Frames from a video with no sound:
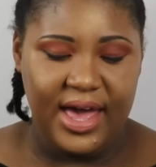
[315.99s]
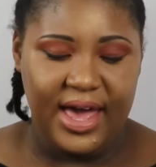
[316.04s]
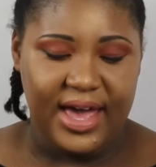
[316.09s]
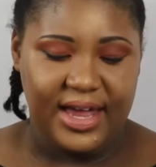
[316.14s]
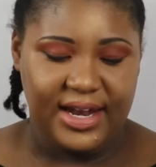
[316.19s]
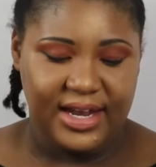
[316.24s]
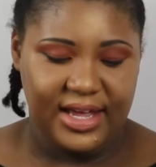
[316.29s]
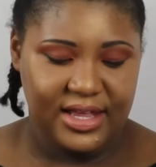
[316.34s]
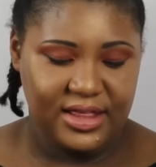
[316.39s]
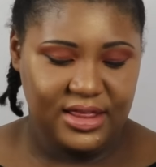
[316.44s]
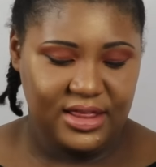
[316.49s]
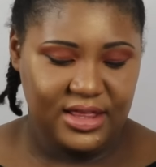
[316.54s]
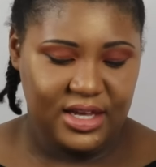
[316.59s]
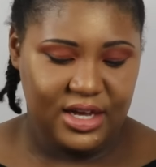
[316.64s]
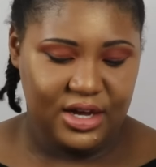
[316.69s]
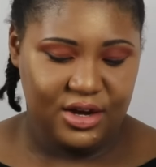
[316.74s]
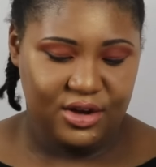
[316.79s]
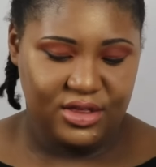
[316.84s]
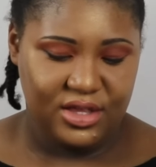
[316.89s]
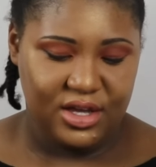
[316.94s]
And in
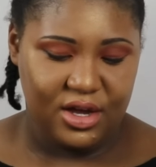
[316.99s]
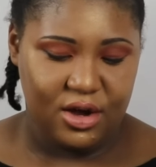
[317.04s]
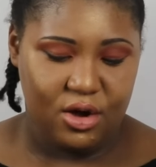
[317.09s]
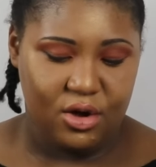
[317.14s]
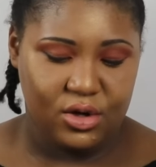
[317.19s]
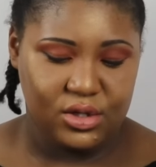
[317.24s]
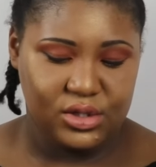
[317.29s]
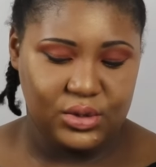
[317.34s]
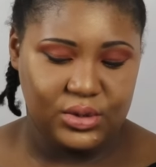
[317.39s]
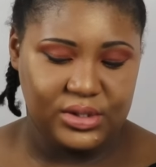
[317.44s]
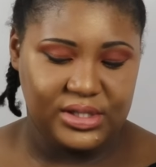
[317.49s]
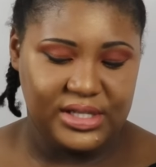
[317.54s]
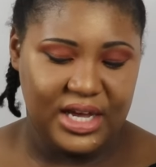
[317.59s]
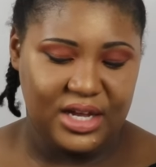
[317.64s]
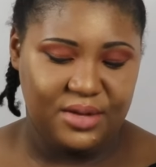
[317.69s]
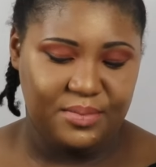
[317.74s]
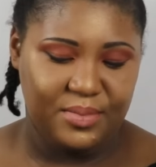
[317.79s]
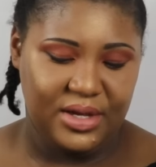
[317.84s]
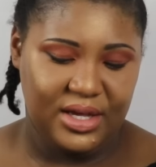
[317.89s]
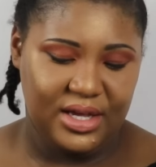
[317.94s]
there they also
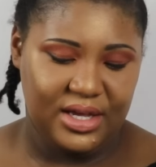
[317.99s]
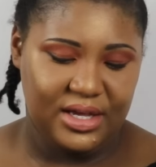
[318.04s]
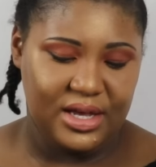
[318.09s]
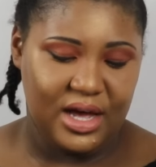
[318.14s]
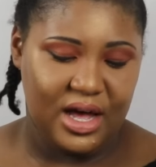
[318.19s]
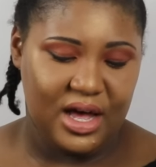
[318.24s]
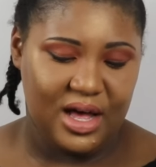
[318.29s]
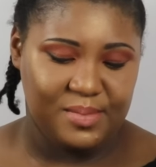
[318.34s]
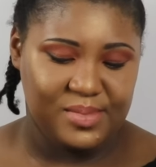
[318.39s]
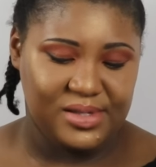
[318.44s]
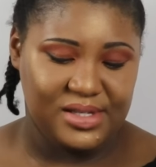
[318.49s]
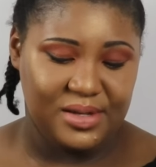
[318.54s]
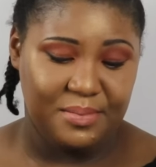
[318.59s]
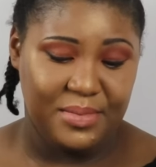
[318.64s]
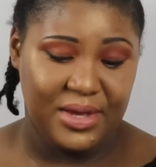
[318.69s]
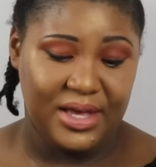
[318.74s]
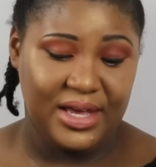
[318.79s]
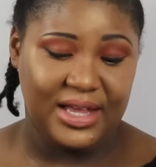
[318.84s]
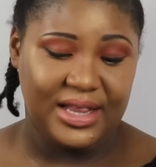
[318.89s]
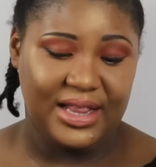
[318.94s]
sent me um,
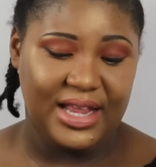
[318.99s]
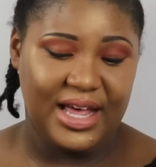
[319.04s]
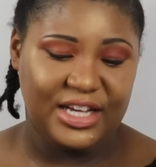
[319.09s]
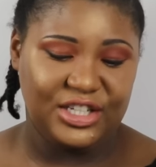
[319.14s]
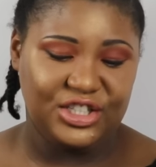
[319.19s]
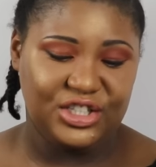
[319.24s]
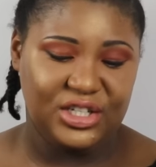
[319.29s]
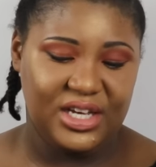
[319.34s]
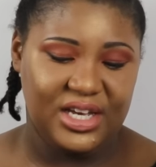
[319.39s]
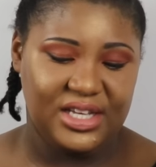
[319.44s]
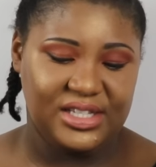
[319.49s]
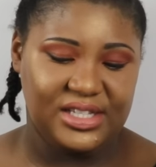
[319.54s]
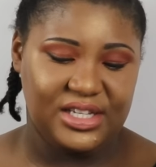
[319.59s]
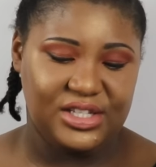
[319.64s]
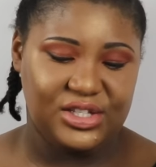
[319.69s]
some mink lashes.